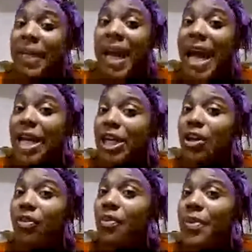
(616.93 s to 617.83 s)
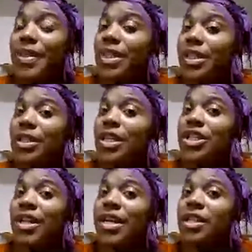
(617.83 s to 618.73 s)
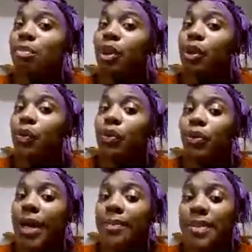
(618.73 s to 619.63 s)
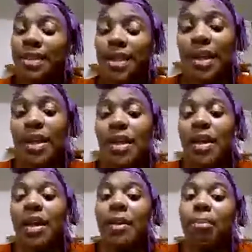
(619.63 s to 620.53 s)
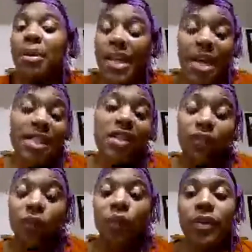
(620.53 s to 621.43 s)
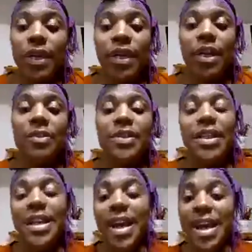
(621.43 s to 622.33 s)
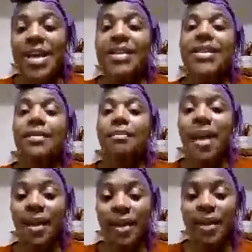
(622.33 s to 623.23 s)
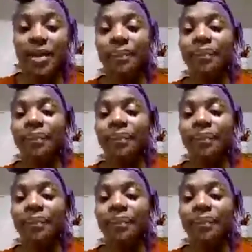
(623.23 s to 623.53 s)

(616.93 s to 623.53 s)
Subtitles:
I didn't know there was a such thing as blue grapes, but that's a food that helps enhance melanin.